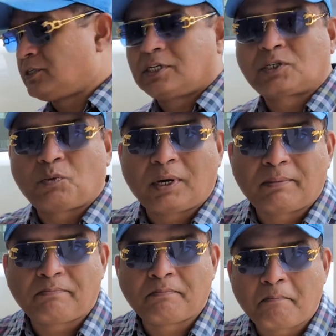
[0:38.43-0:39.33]
just
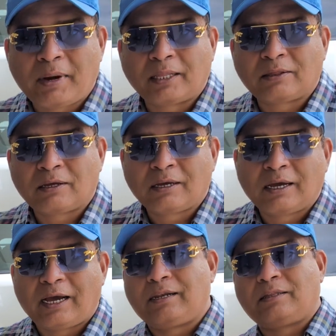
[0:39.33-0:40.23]
1 month
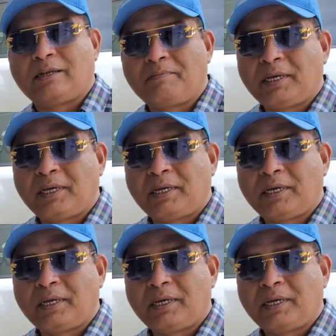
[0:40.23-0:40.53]
older than